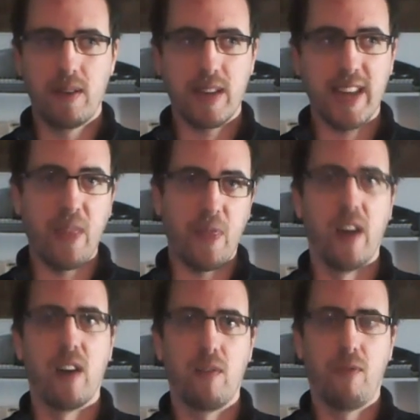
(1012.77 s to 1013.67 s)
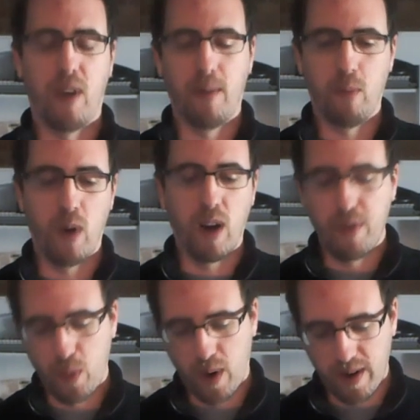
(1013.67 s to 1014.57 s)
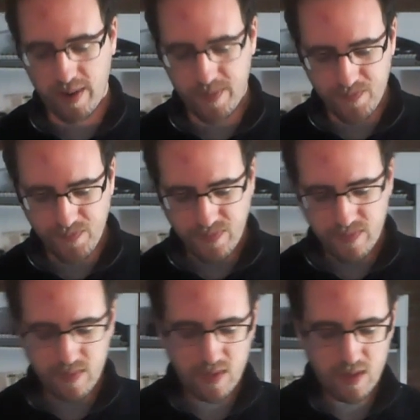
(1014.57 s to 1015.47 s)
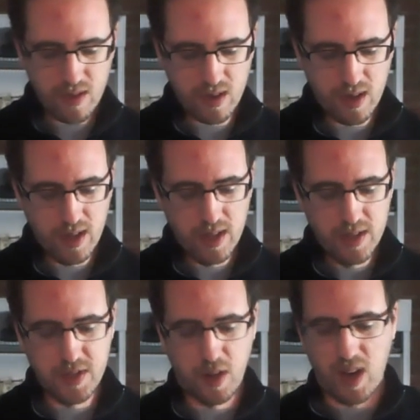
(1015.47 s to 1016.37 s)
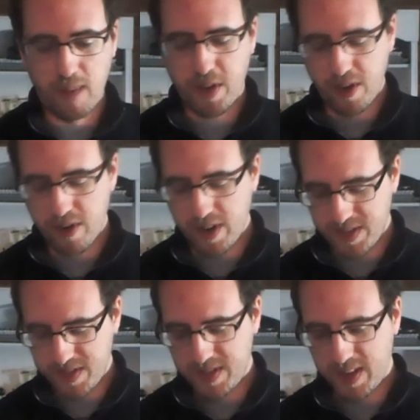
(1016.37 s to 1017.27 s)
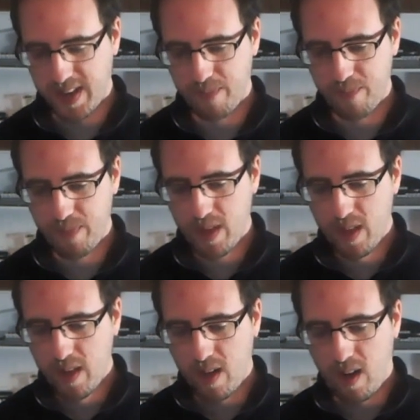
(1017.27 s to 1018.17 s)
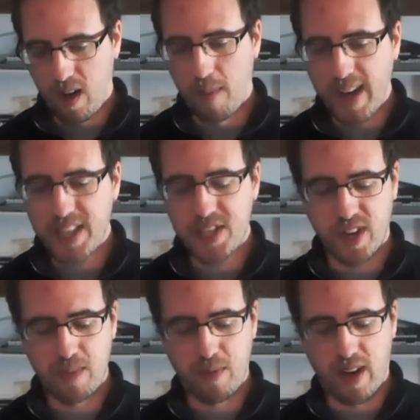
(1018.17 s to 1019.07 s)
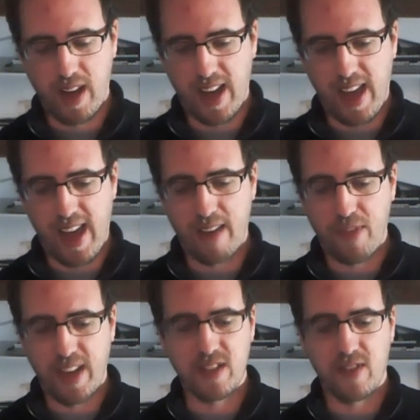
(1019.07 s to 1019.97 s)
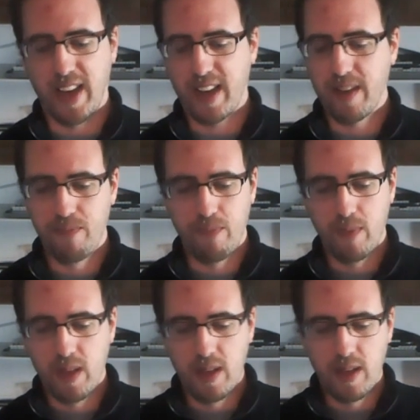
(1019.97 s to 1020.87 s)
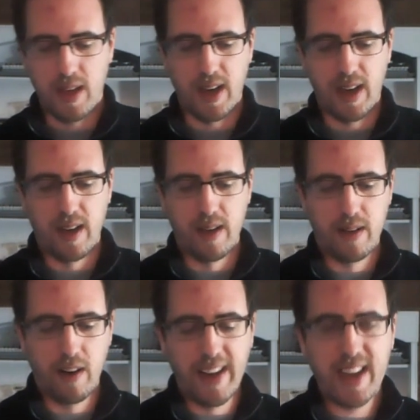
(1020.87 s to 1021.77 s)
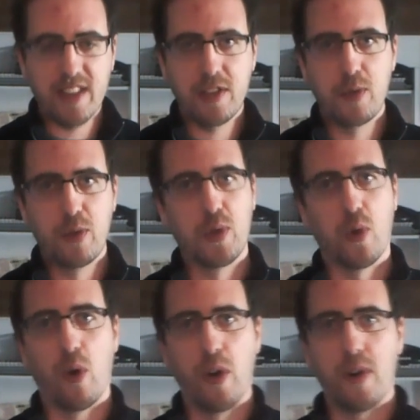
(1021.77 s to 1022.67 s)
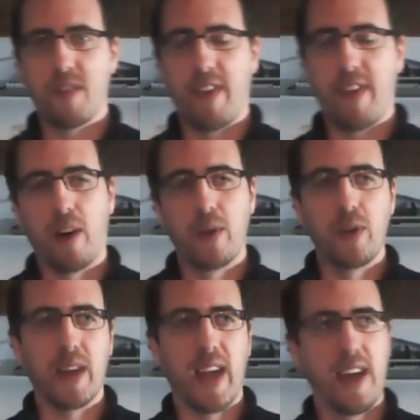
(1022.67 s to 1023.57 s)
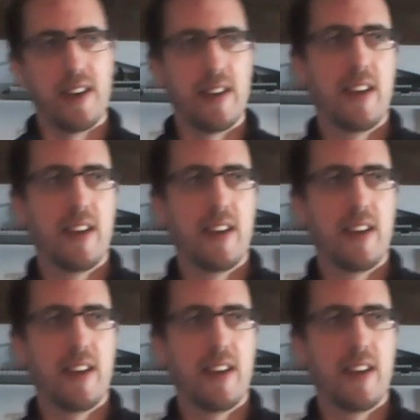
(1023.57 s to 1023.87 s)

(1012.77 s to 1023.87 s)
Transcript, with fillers: get there from wherever you are. So I'm curious. Um, on my Instructable, I, I have things like uh, links to tutorials of how you can